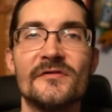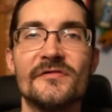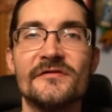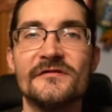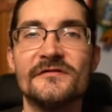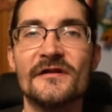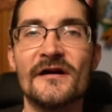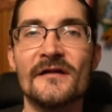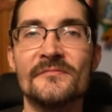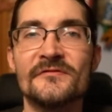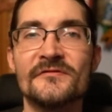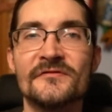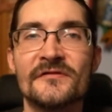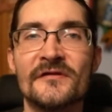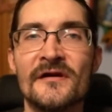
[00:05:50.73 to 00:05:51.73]
the
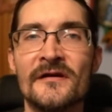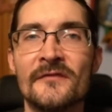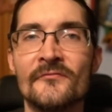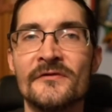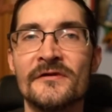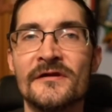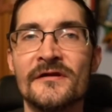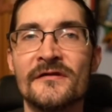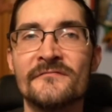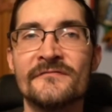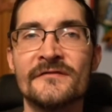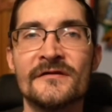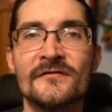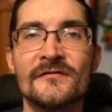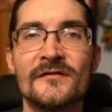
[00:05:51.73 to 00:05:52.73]
topics that we have
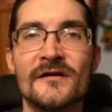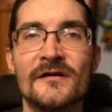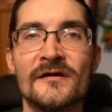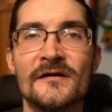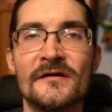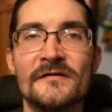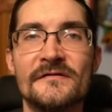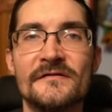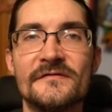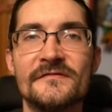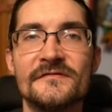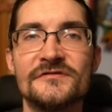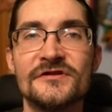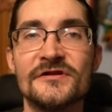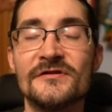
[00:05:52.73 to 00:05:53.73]
here on the
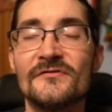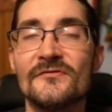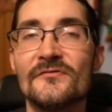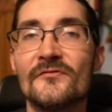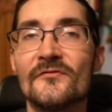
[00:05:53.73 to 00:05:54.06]
channel,